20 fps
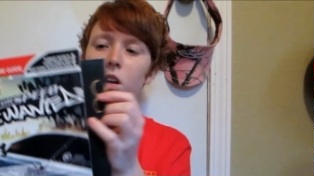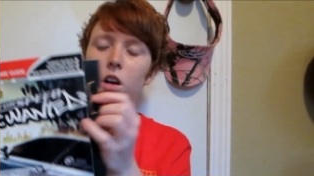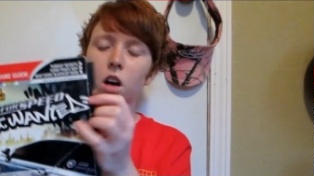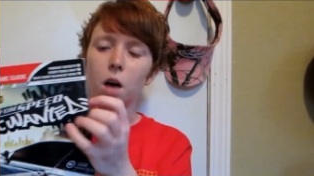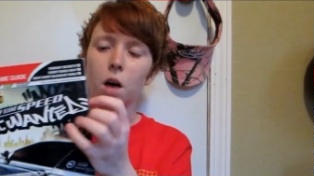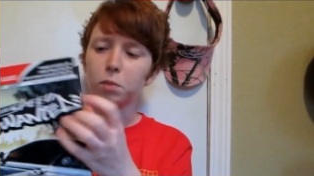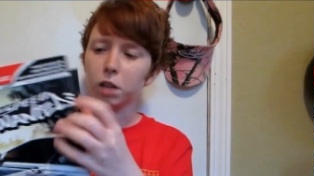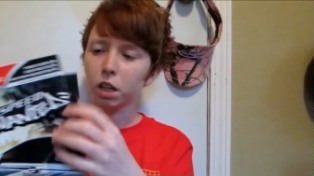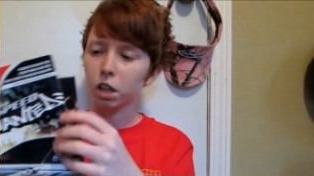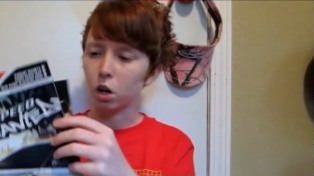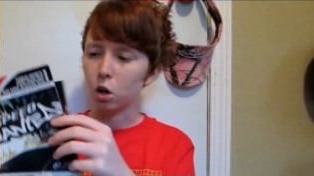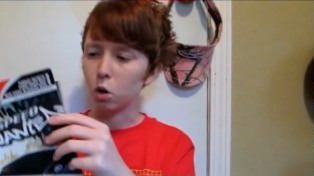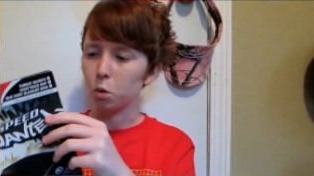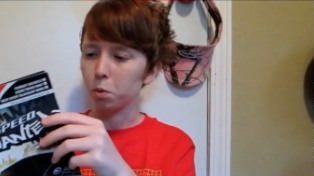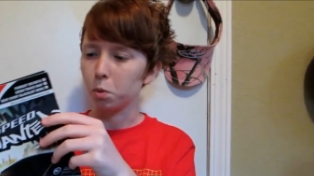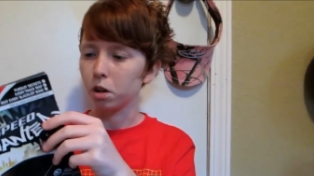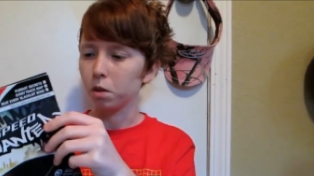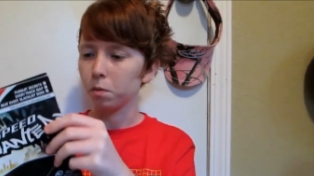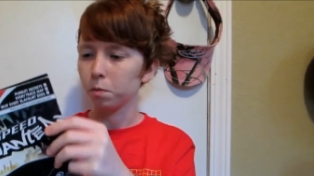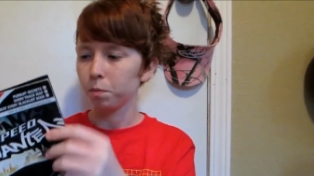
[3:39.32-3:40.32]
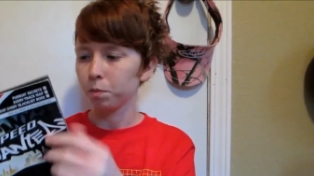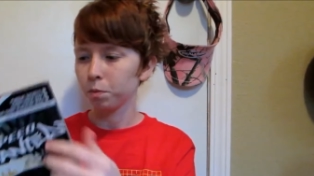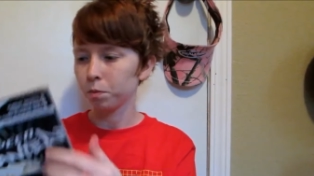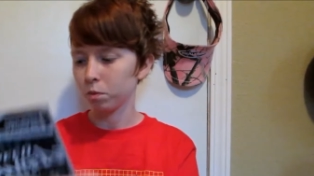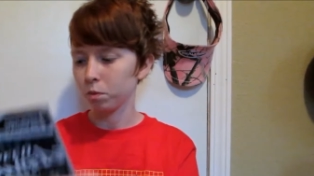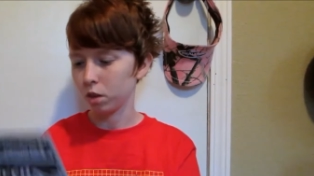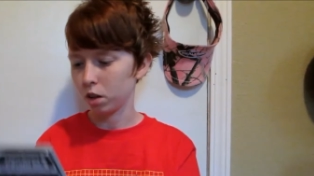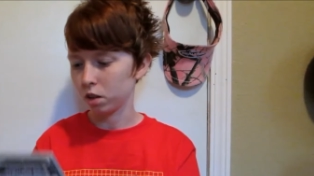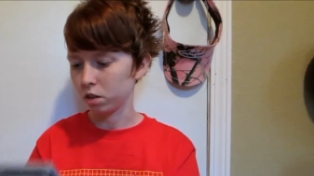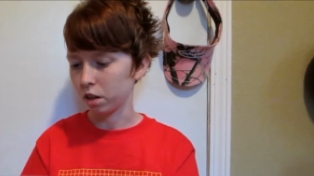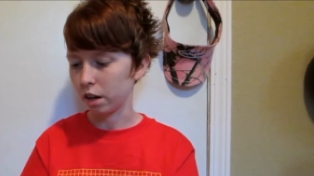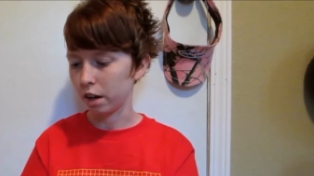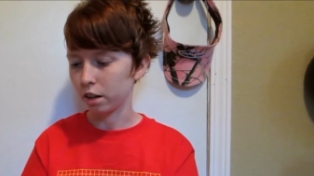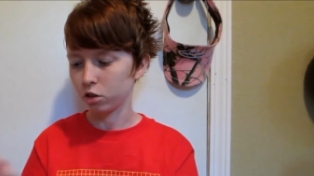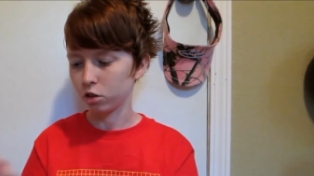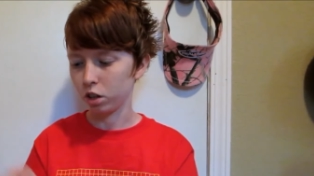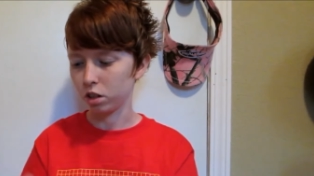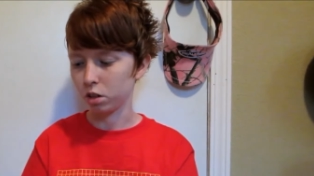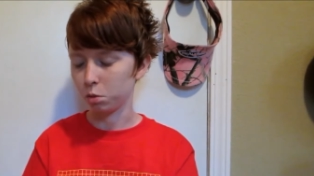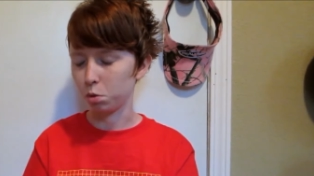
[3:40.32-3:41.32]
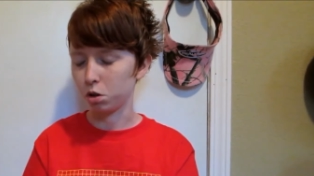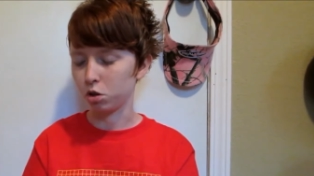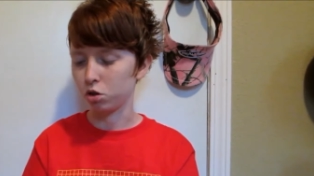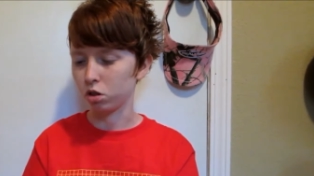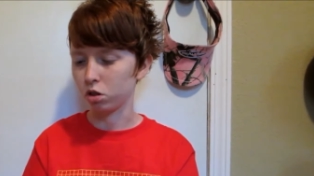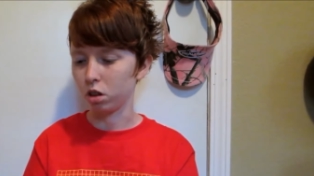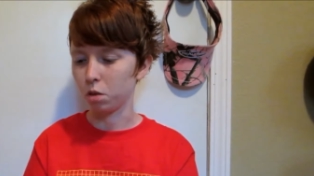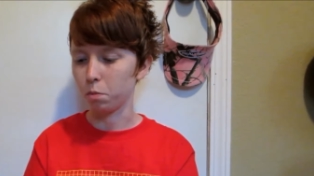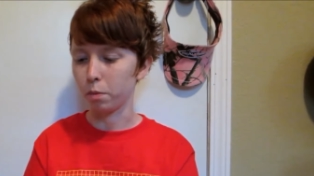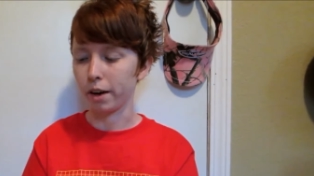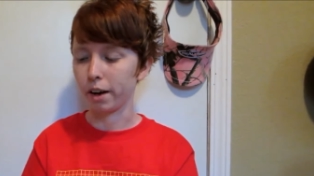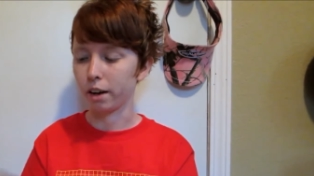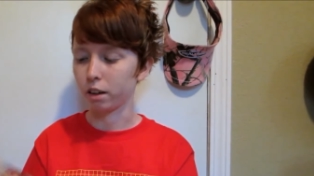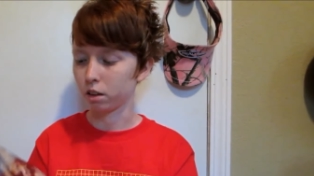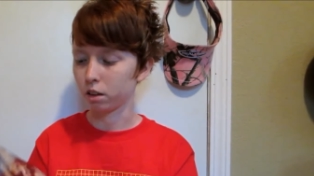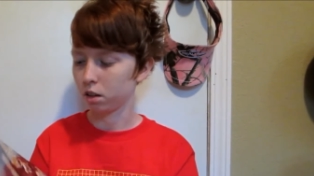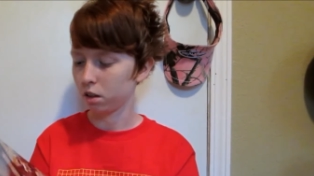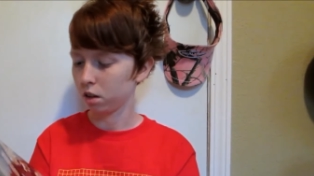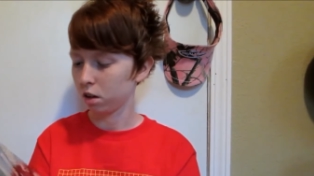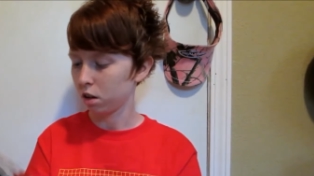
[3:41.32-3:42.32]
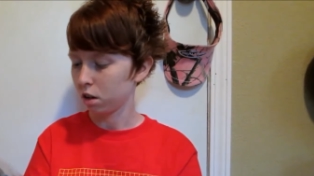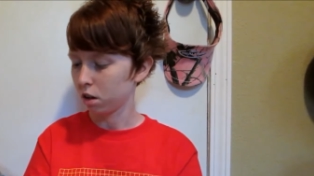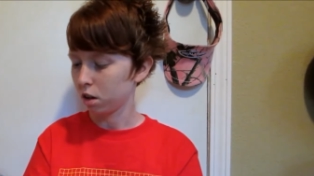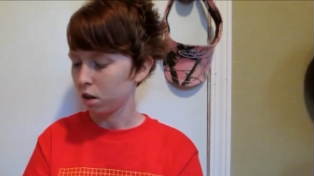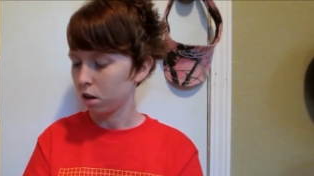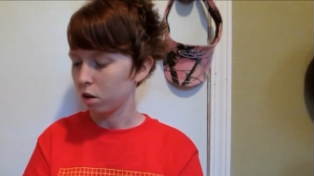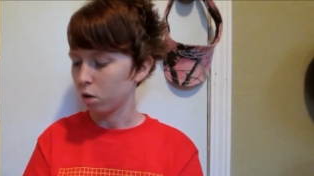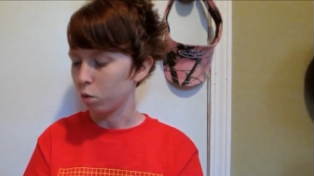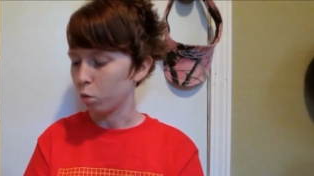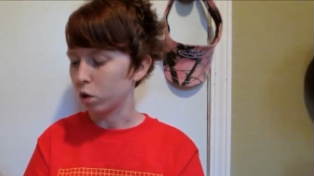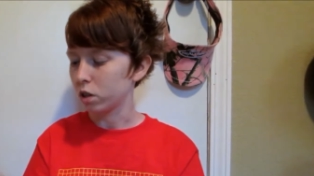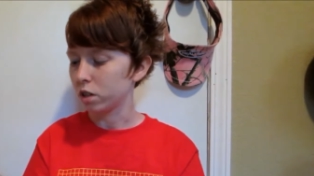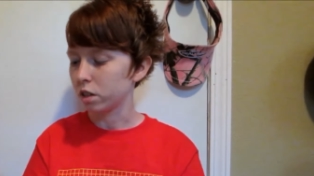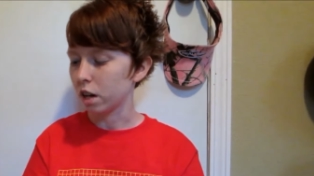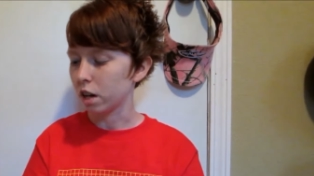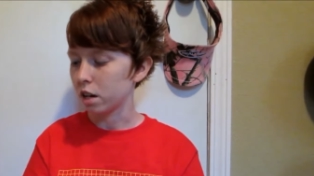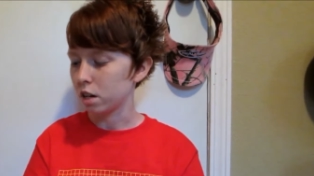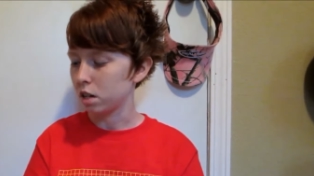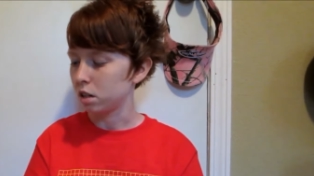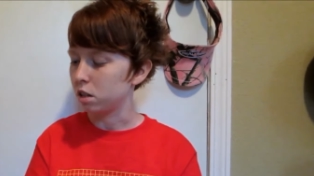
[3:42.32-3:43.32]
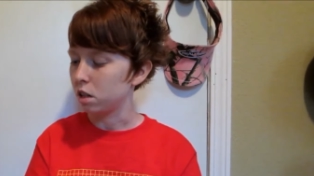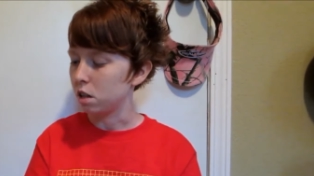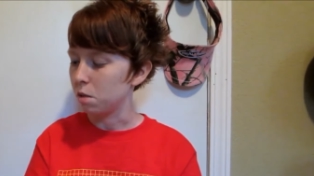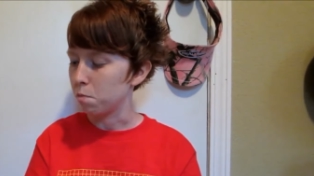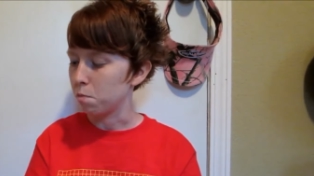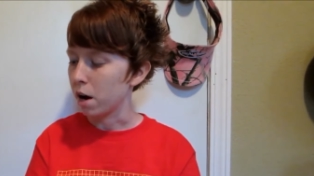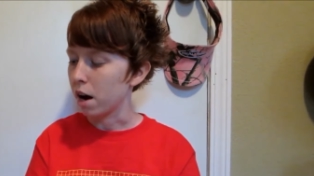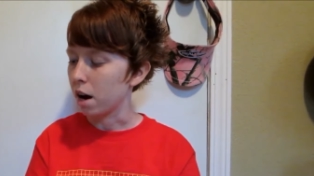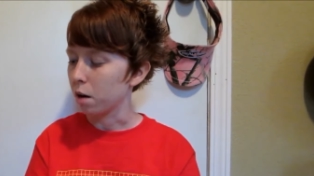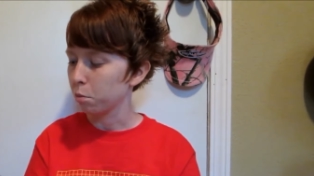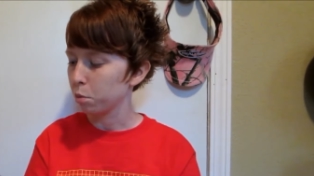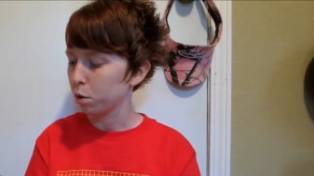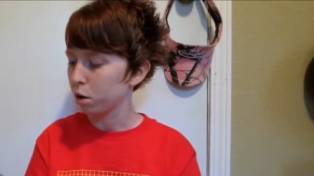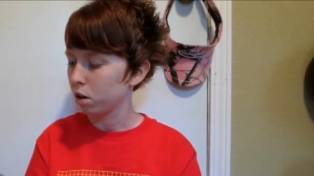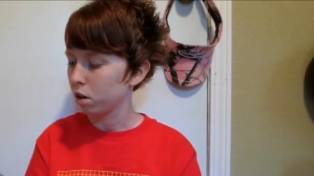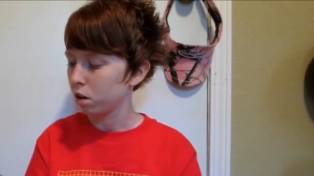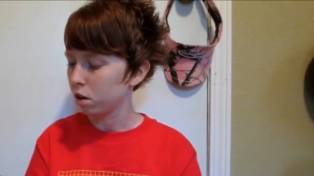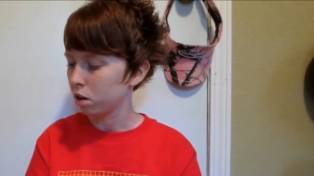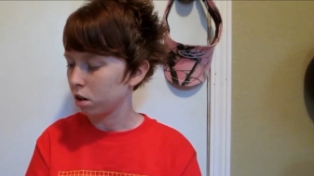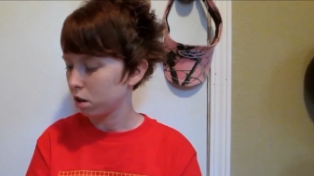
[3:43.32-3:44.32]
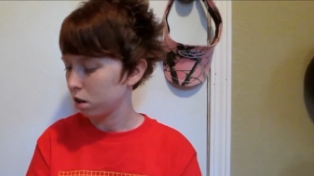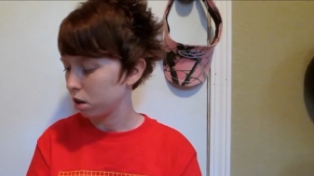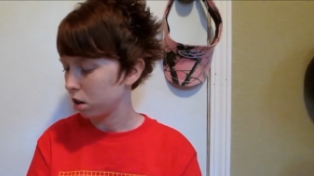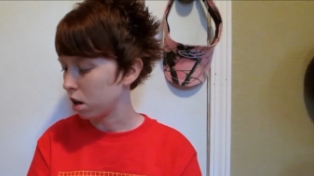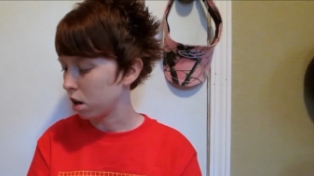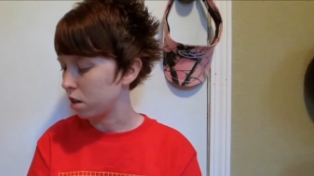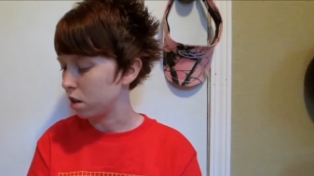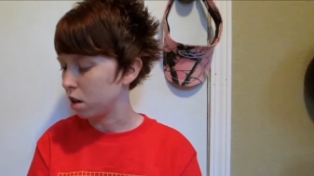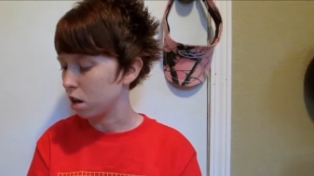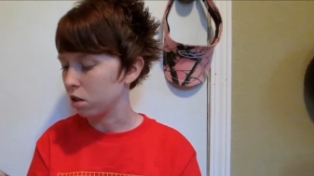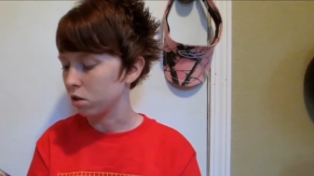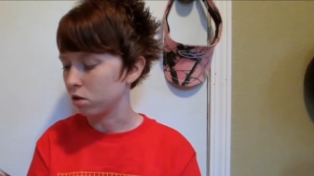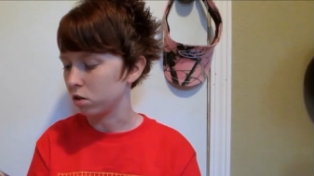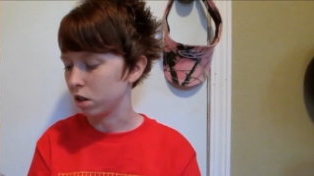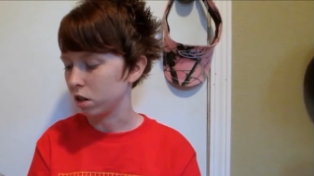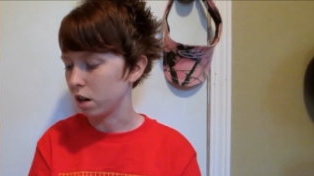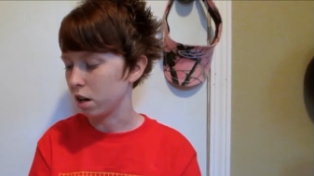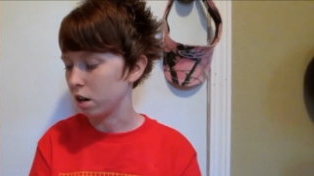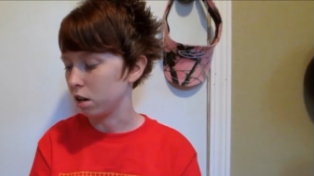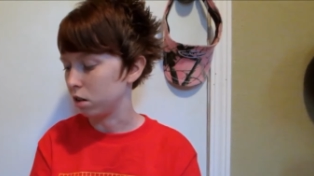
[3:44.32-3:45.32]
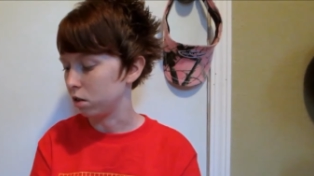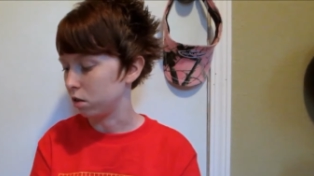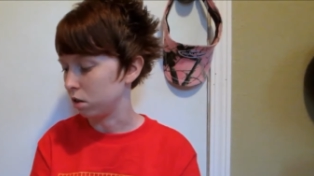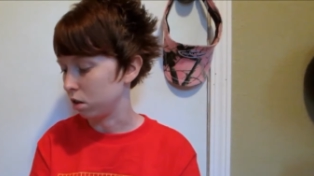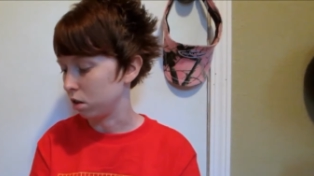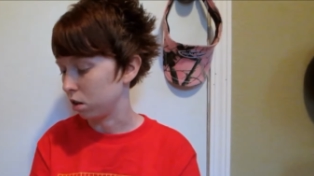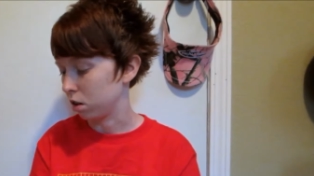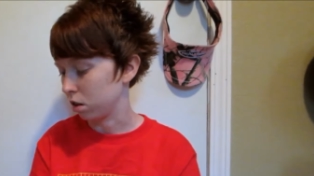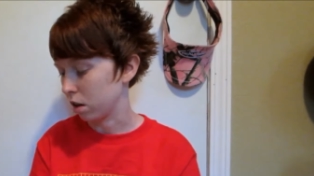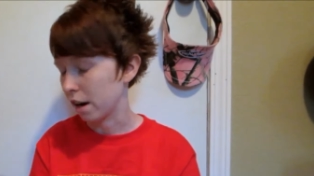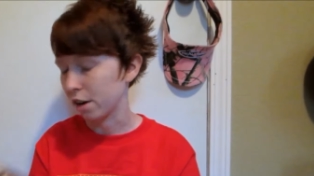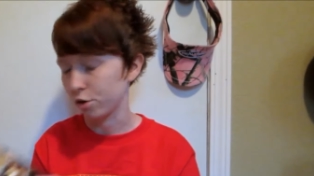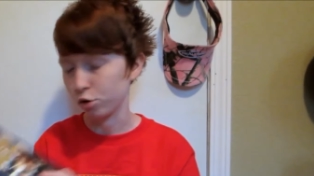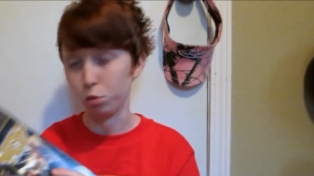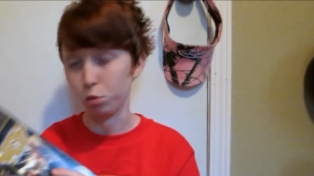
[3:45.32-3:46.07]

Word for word: I'm not going to open it because it actually has a picture on the back. One side is the map, and the other side is an actual